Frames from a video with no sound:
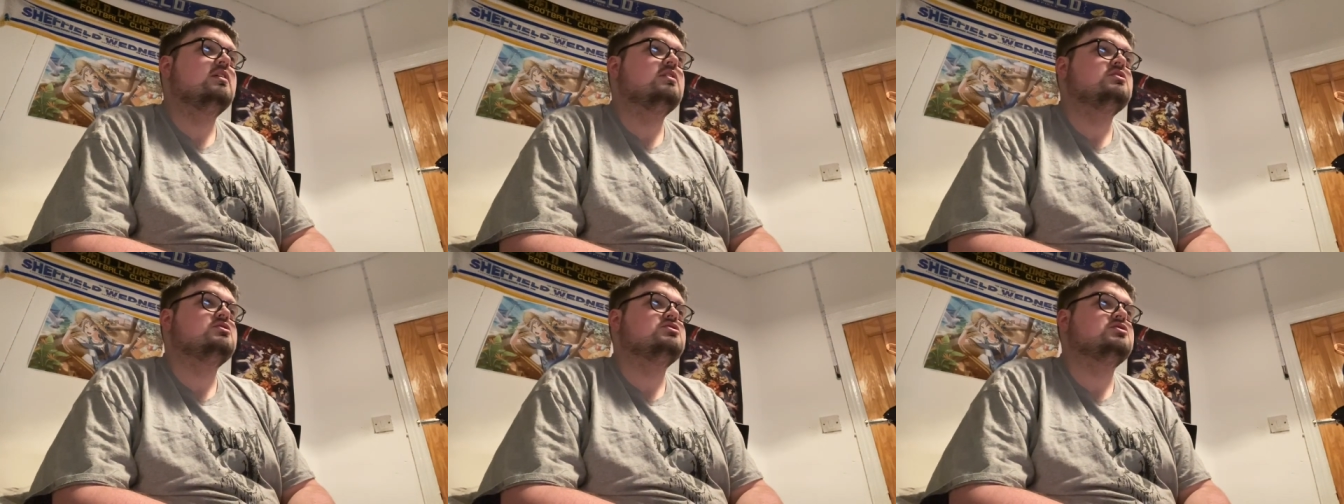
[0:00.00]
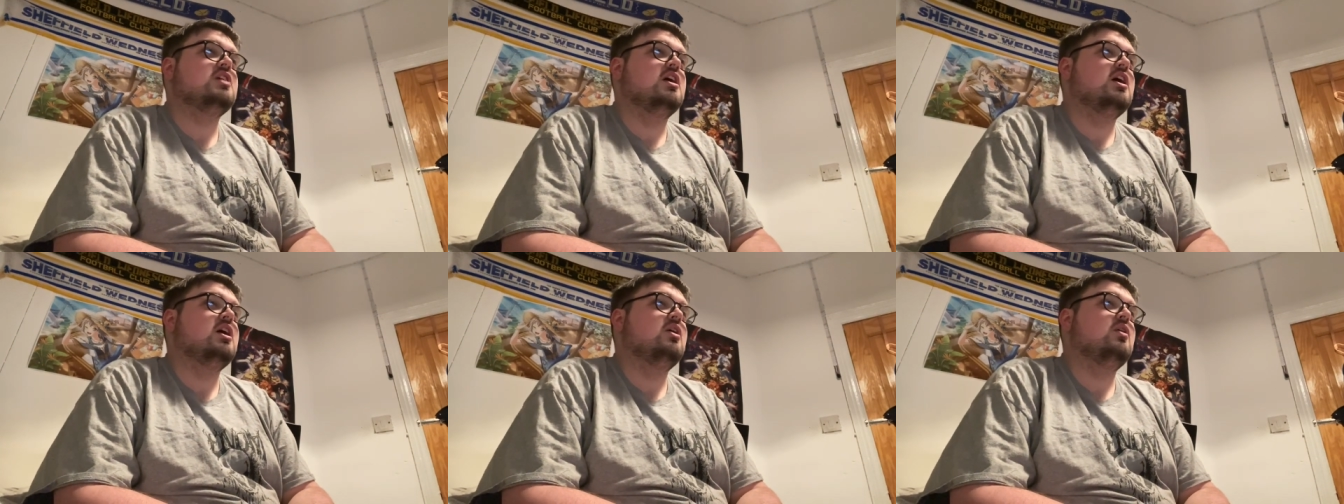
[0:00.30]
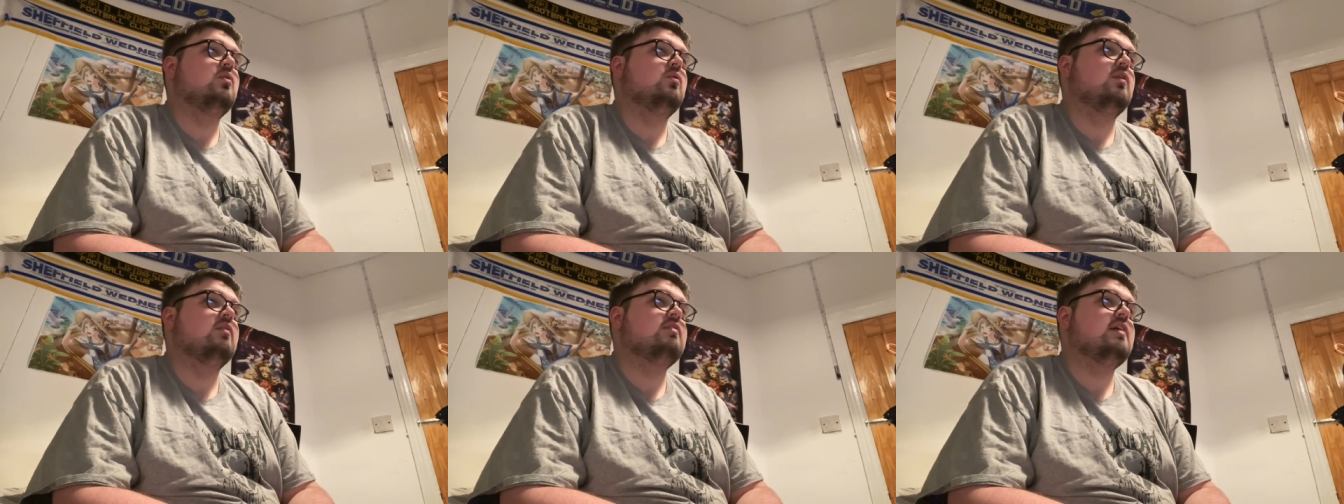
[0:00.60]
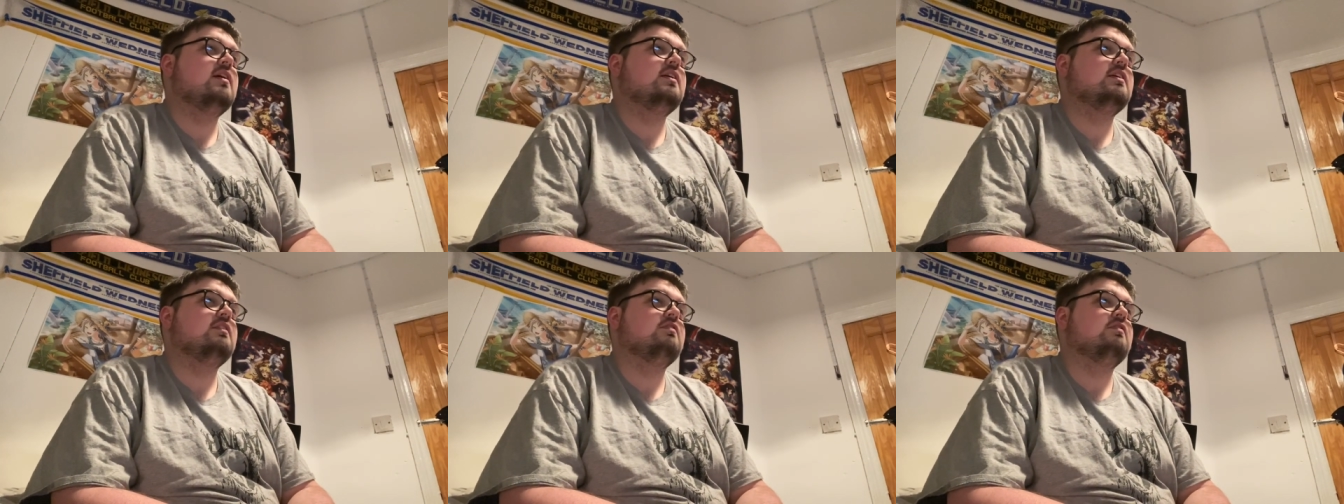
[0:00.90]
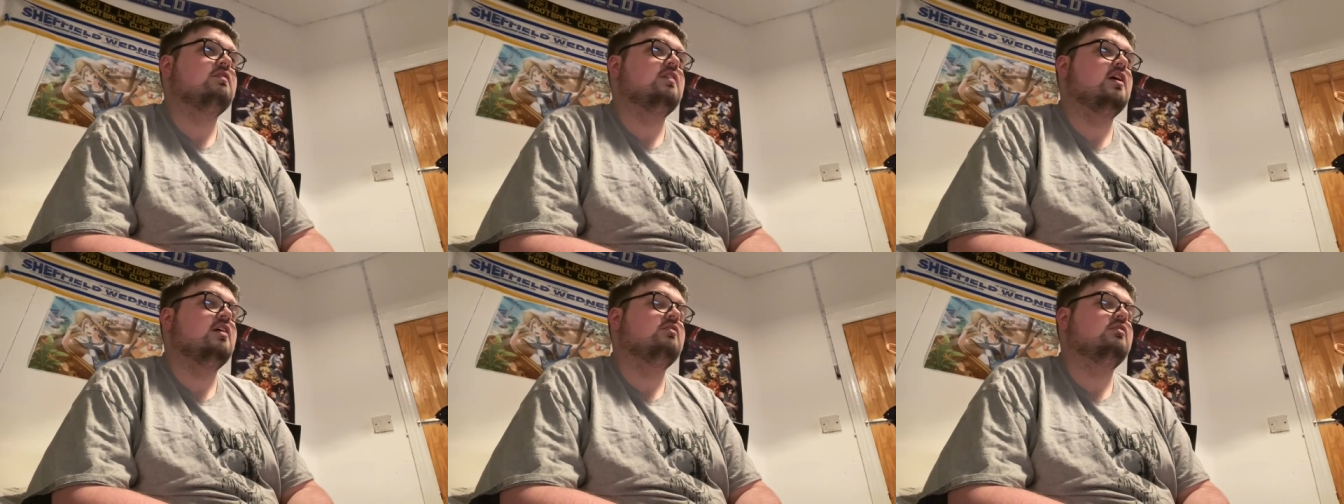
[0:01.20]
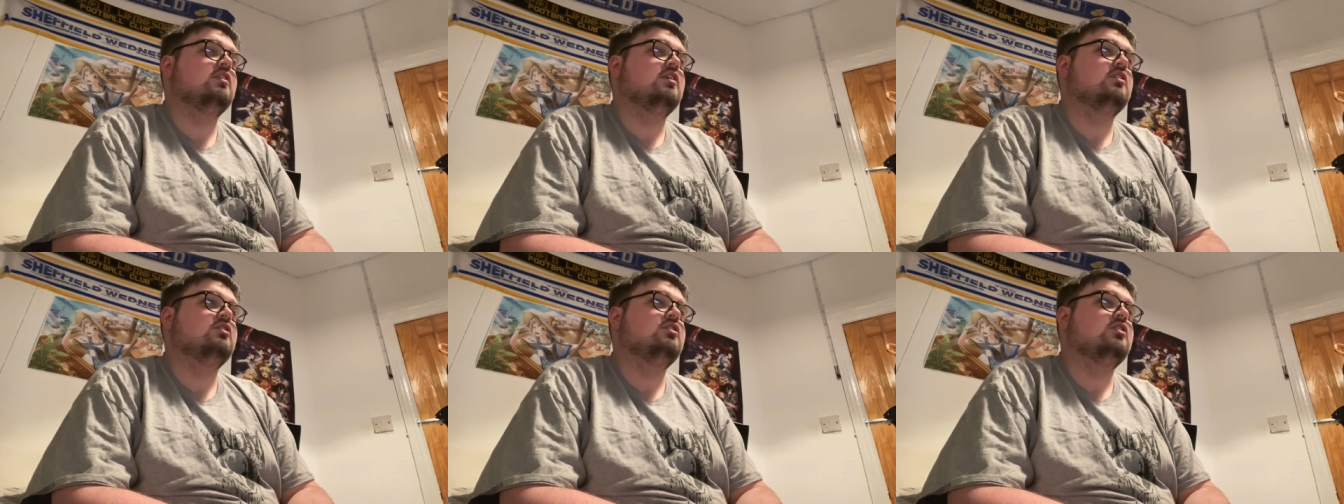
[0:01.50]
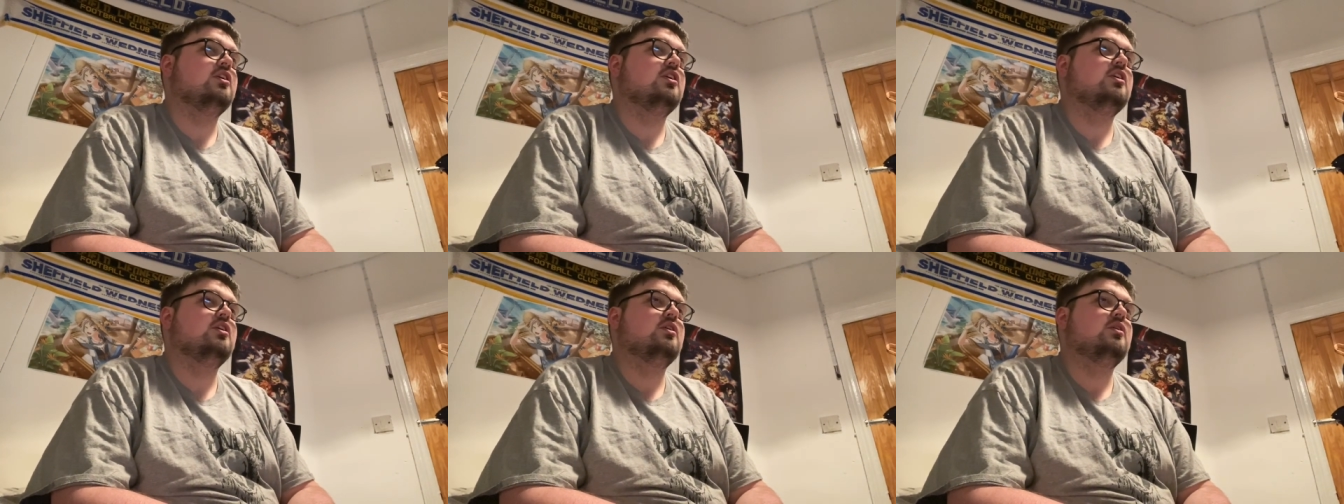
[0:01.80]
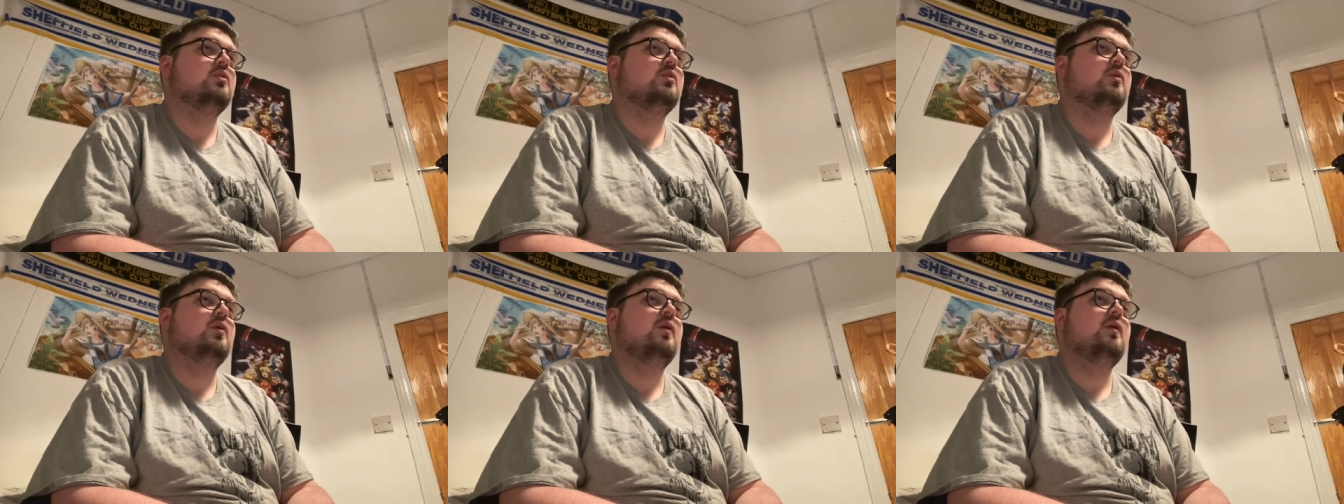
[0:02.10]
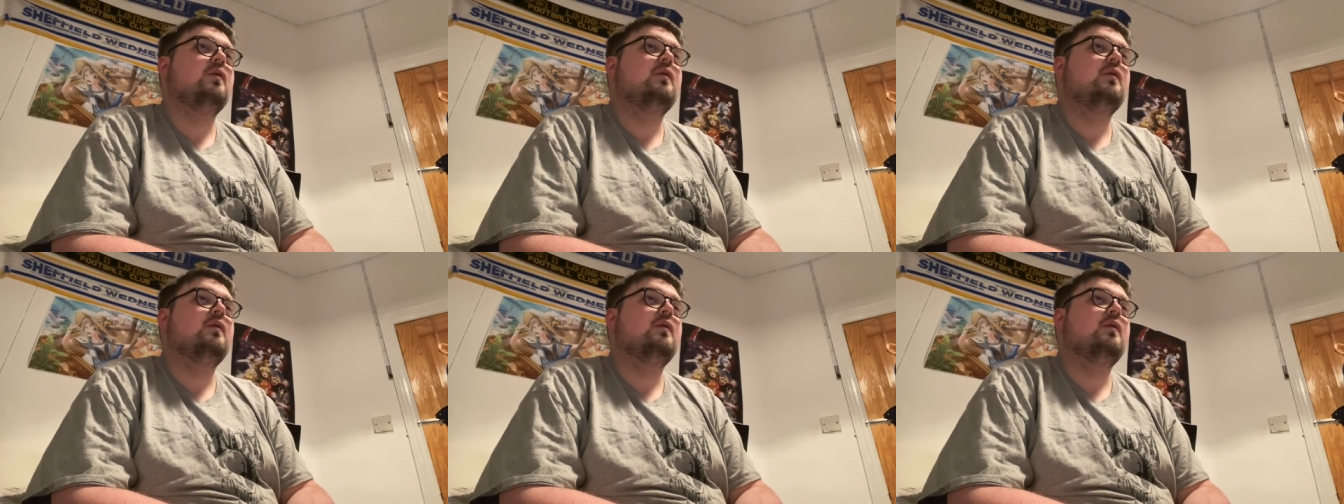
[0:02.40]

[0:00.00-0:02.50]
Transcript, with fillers: So, without any further ado,